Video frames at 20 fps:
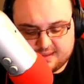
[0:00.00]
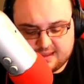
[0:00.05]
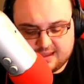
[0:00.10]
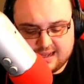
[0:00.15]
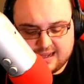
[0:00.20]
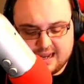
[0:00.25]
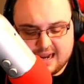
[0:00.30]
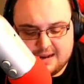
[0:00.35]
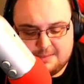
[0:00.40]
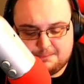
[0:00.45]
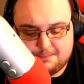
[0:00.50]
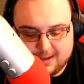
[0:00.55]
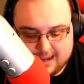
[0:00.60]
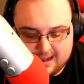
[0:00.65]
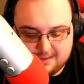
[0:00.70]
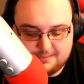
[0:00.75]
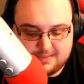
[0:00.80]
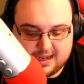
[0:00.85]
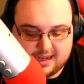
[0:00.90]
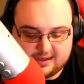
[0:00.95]
a
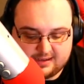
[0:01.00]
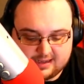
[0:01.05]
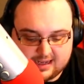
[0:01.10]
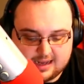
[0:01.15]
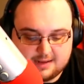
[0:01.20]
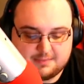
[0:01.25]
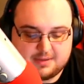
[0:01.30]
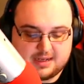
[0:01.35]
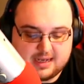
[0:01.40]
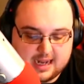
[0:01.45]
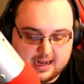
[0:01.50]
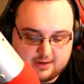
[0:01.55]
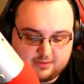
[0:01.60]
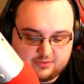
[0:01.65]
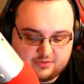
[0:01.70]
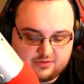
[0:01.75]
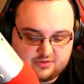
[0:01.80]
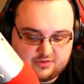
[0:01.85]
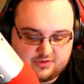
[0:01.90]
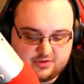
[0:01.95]
Batman game
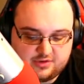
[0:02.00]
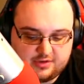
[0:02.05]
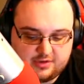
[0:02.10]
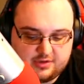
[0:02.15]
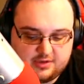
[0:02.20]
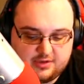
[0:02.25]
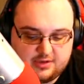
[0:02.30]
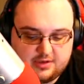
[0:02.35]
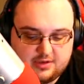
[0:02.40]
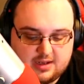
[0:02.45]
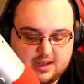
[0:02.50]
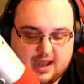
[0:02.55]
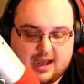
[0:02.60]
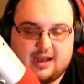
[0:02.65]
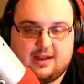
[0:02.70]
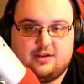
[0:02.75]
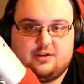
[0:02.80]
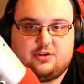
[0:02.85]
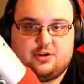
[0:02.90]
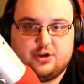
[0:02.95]
announced
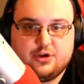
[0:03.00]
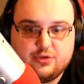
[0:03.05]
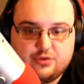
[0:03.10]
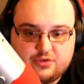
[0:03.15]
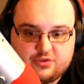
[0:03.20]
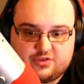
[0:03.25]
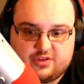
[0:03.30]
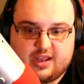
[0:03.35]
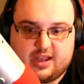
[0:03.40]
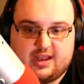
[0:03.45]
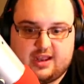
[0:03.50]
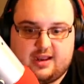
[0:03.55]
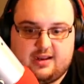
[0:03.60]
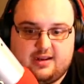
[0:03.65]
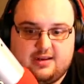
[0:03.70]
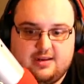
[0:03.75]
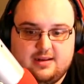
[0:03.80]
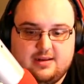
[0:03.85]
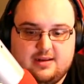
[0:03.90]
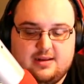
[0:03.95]
on
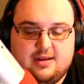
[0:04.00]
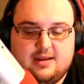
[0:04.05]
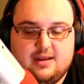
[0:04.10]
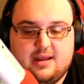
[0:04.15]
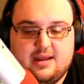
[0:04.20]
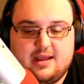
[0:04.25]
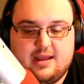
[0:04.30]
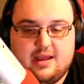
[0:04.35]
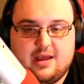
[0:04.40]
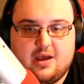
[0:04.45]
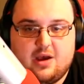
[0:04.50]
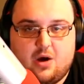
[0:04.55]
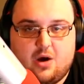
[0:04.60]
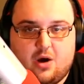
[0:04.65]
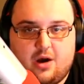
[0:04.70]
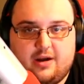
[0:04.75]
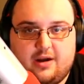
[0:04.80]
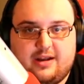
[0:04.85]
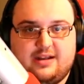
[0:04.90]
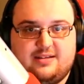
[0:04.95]
Tuesday,
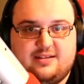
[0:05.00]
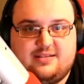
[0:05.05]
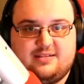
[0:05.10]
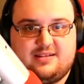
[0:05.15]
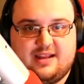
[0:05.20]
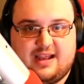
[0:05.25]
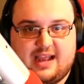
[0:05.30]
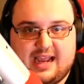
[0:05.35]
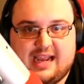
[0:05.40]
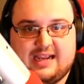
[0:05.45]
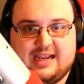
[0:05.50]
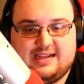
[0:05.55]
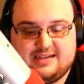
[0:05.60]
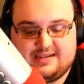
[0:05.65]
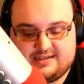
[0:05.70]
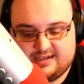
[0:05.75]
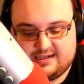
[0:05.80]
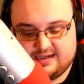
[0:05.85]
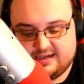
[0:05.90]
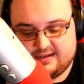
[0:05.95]
August
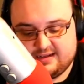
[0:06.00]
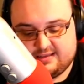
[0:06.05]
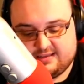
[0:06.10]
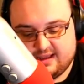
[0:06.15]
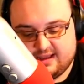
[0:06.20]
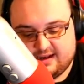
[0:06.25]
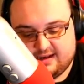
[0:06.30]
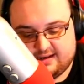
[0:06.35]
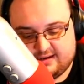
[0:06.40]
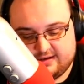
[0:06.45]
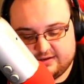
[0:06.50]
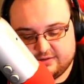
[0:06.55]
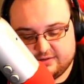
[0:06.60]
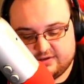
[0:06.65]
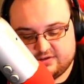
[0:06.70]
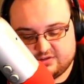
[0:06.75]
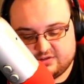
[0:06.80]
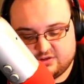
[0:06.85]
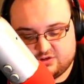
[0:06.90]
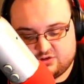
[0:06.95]
18th? And here
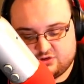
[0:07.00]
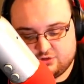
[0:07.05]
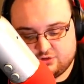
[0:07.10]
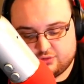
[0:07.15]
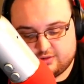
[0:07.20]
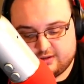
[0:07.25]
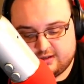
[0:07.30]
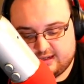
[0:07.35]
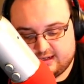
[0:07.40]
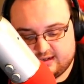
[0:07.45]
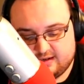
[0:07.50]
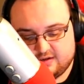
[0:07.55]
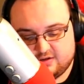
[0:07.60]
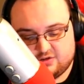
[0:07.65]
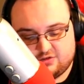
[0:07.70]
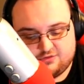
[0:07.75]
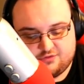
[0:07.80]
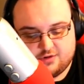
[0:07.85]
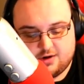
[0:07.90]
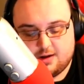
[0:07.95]
is the story. It
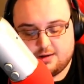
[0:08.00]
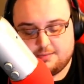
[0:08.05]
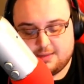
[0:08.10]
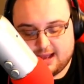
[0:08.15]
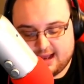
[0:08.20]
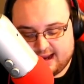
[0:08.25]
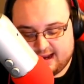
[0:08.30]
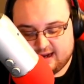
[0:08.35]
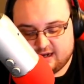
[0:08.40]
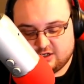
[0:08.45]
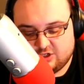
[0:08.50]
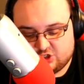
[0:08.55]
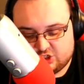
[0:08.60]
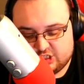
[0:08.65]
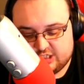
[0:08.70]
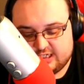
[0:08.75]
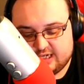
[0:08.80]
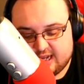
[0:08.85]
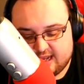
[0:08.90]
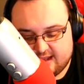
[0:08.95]
is from
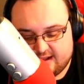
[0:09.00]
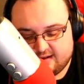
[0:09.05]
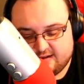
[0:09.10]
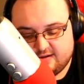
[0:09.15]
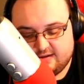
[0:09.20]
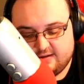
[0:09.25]
IGN